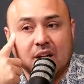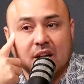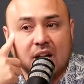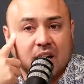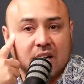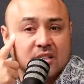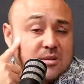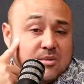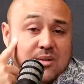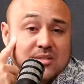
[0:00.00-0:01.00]
And
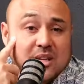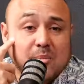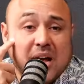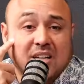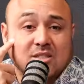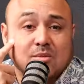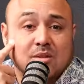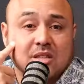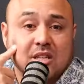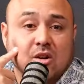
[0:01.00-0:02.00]
sometimes they match, sometimes
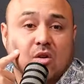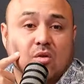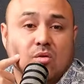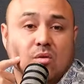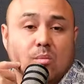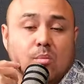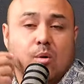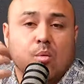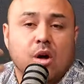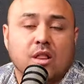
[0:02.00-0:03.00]
they don't. But
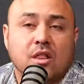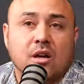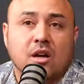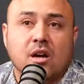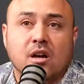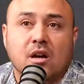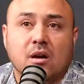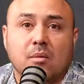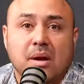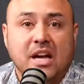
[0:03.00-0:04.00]
what the
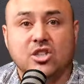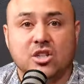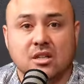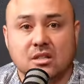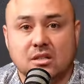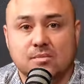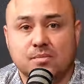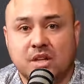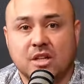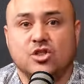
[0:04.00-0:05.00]
patient
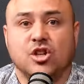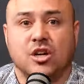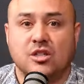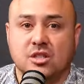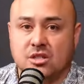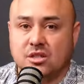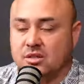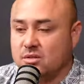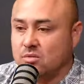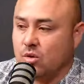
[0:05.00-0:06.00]
can judge is,
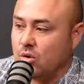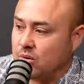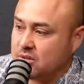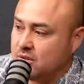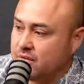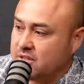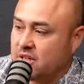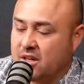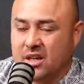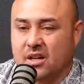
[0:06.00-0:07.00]
well, was the
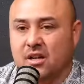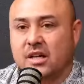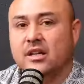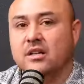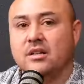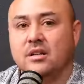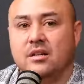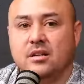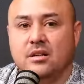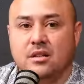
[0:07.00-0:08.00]
facility clean?
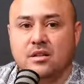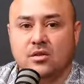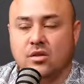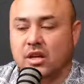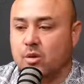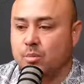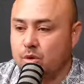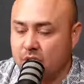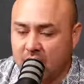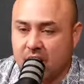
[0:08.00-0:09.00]
Did they
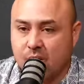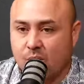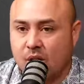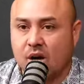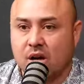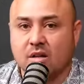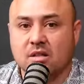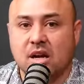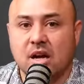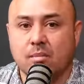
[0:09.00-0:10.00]
communicate well and on
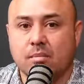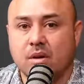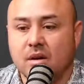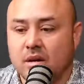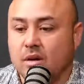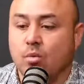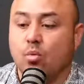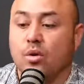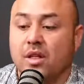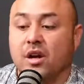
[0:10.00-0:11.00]
time? Were
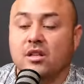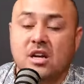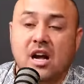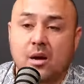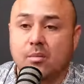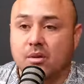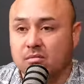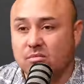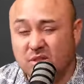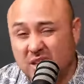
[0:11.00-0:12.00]
they on time and
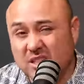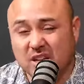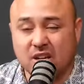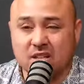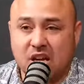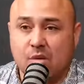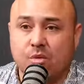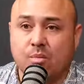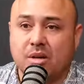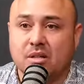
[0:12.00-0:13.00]
decently on time
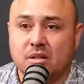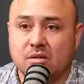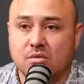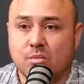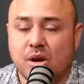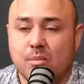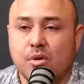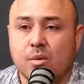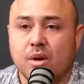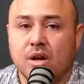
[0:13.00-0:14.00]
with my appointment?